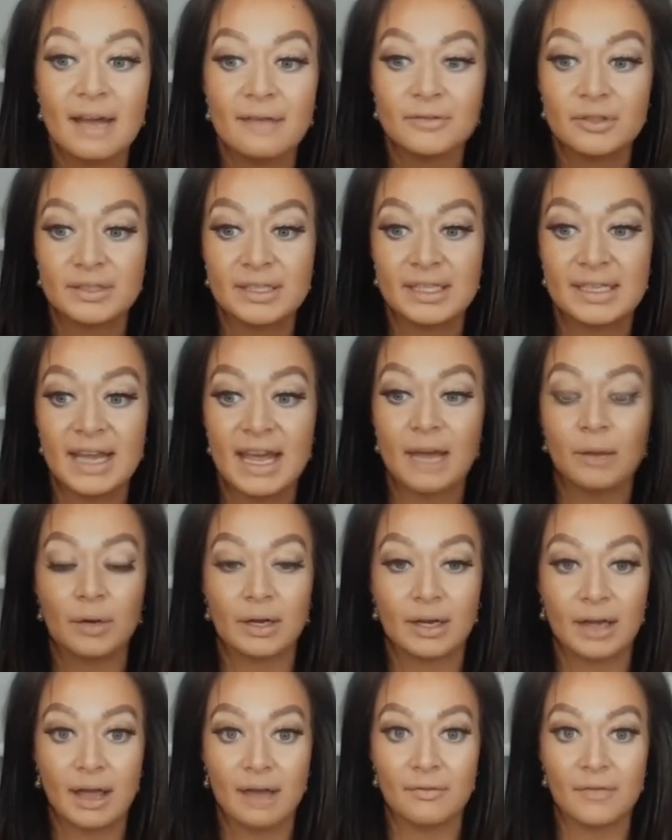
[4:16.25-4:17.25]
after today, we're
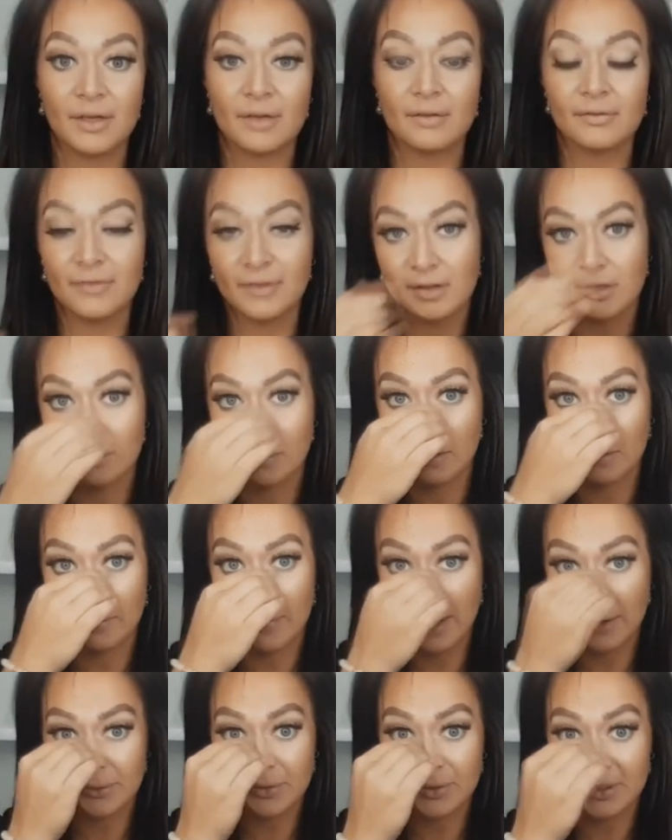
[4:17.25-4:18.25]
going to have the fillable
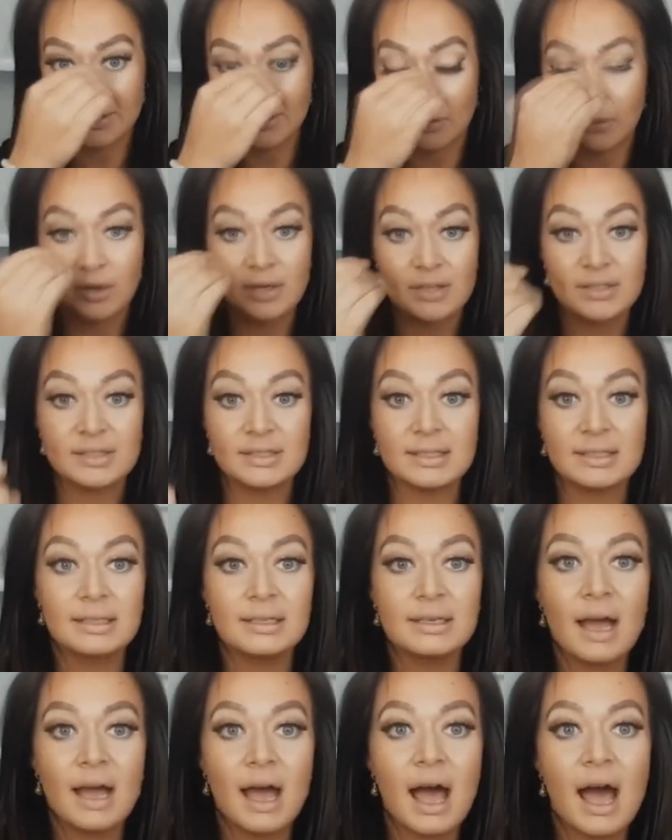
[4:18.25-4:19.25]
boundaries course
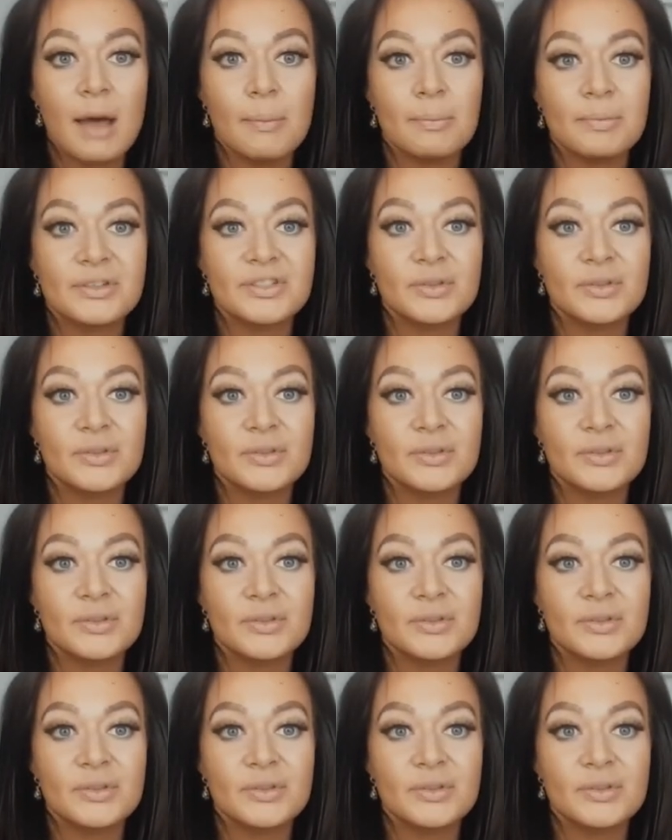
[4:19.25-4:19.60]
up.